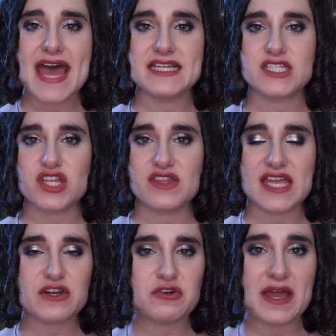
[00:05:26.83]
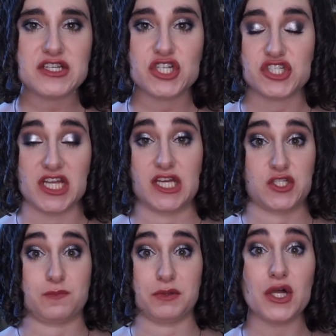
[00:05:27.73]
and the internet just
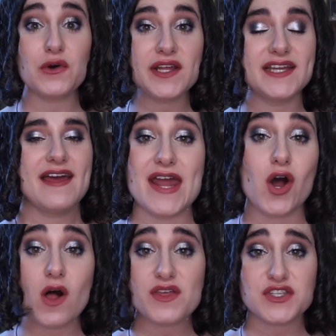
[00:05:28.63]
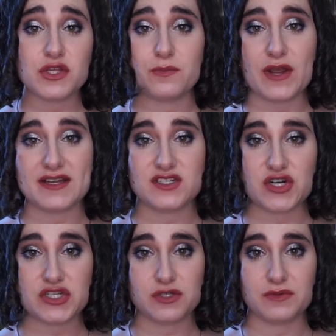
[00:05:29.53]
exploded, and all these other brands
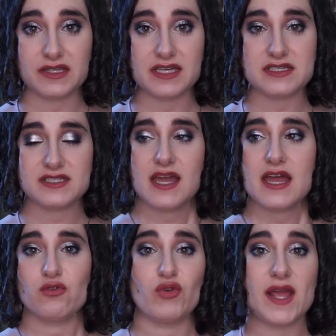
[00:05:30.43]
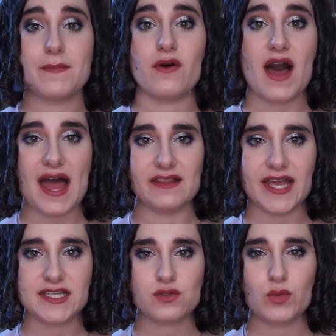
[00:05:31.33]
started to release rainbow
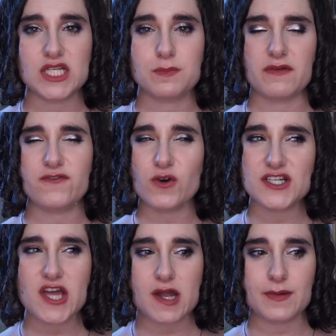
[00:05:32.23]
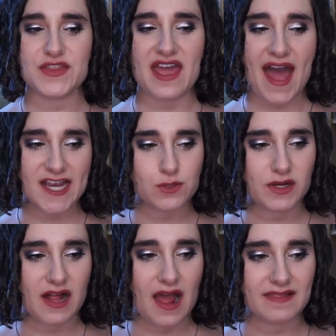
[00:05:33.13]
highlights, which before I talk about the actual
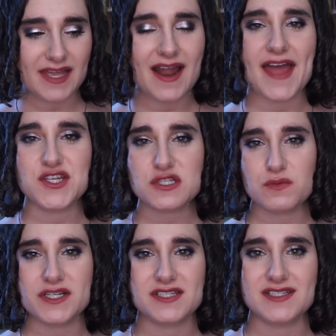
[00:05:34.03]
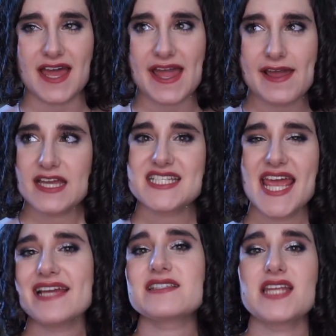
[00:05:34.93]
highlight, I just want to say it
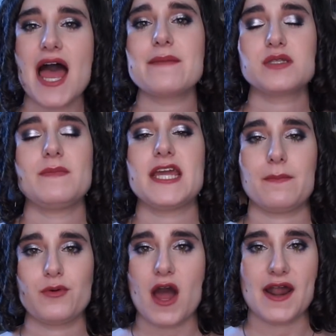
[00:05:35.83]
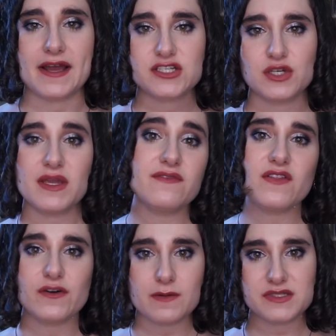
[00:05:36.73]
takes time to make a product. So even
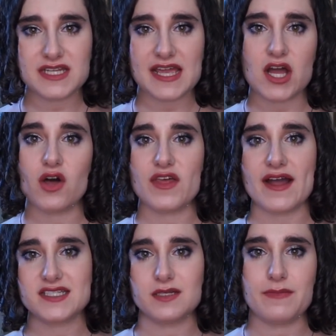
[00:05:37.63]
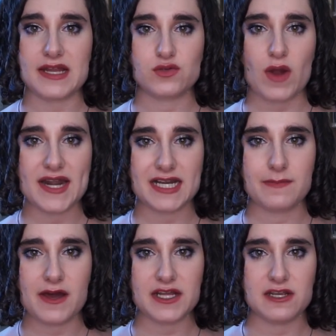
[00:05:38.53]
though I'm saying, oh, the Icy Betch, why did it
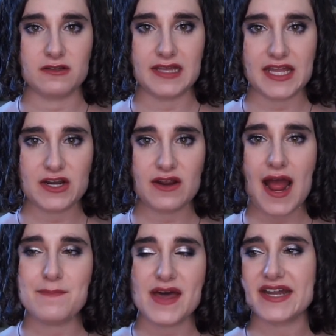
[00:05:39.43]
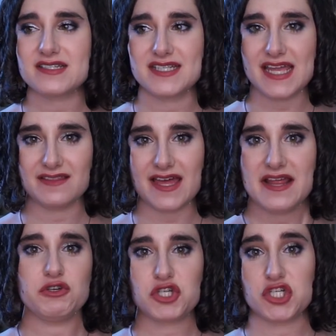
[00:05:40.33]
come out a year later? I'm not saying that
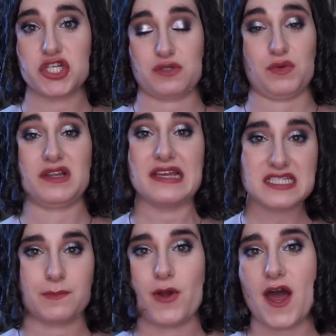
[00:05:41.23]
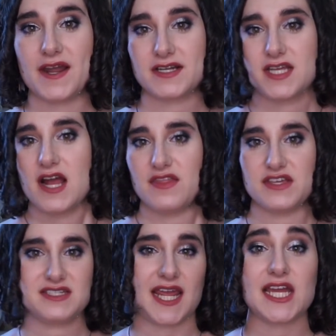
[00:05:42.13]
you should just release a product
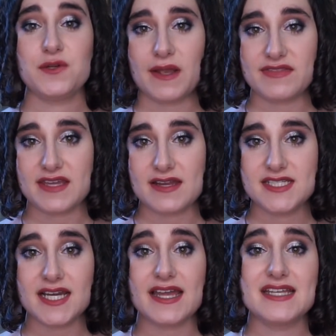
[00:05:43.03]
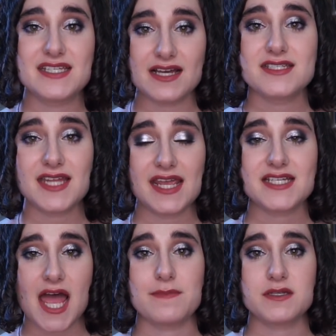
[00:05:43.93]
the second you get the idea. It does take
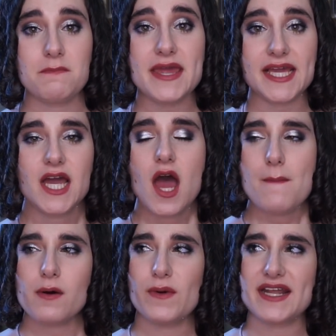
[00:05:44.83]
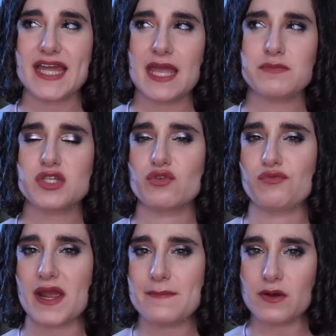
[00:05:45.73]
time to make. But when it came to the
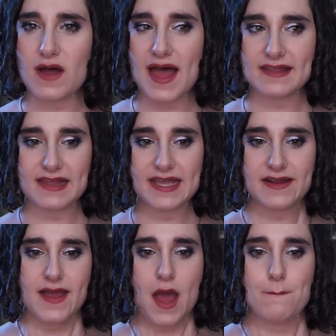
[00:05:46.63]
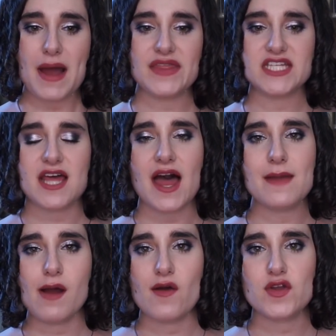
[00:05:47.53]
rainbow highlight, by the
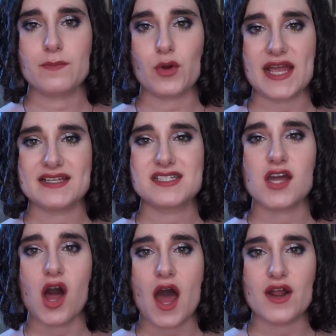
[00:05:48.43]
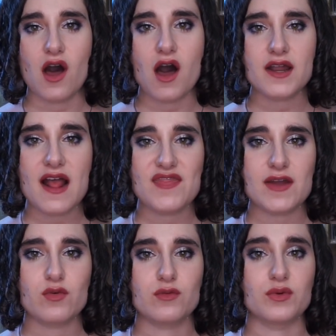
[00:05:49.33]
time other brands caught on and they
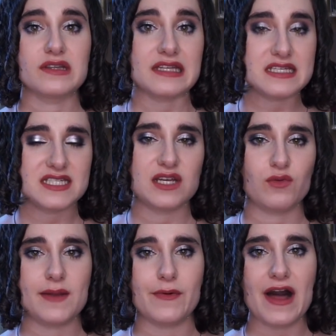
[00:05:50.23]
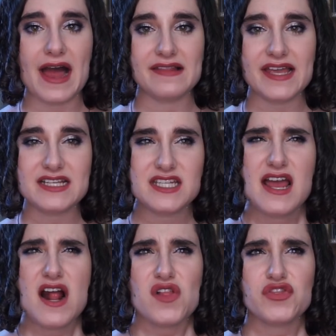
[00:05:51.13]
were releasing rainbow highlights,
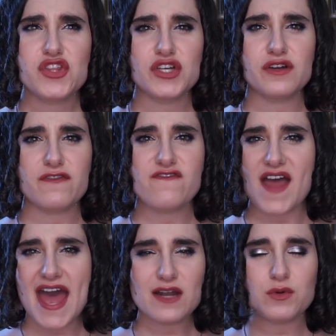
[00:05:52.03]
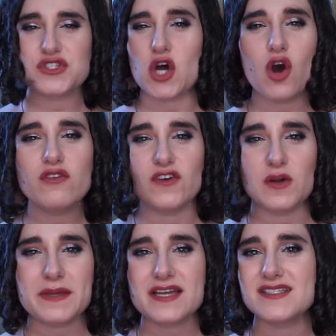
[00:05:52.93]
the fad was
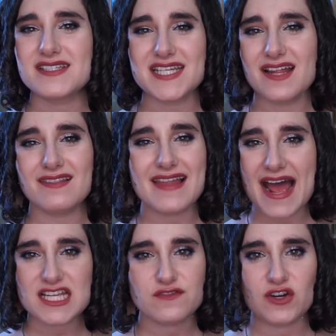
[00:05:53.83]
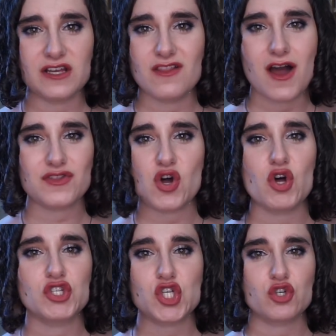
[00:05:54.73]
over because it didn't last very long, the
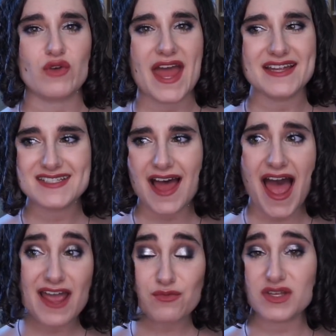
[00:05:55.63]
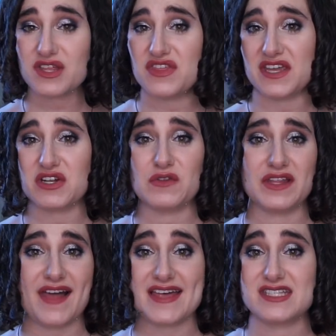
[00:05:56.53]
whole trend. I really think it
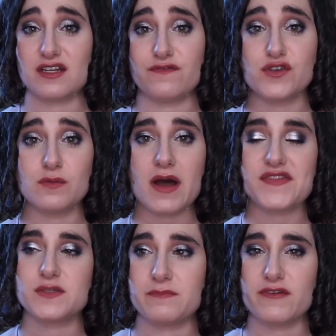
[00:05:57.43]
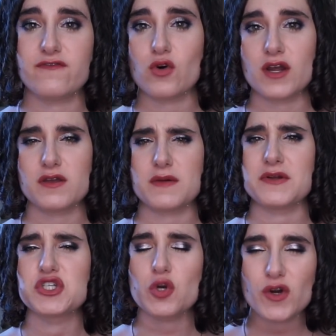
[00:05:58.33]
only lasted a few months before the
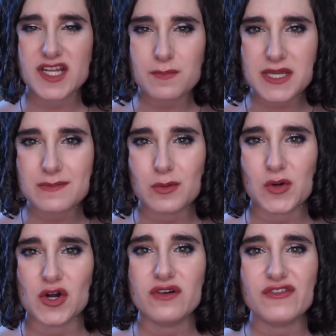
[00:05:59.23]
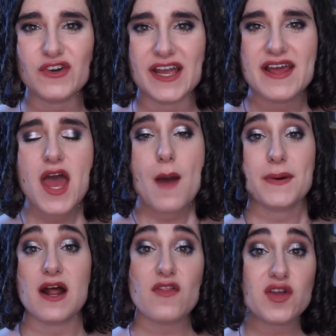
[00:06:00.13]
majority of people were over it.
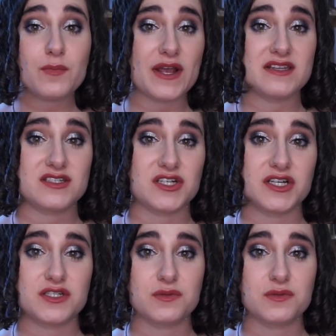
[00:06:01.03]
But other brands started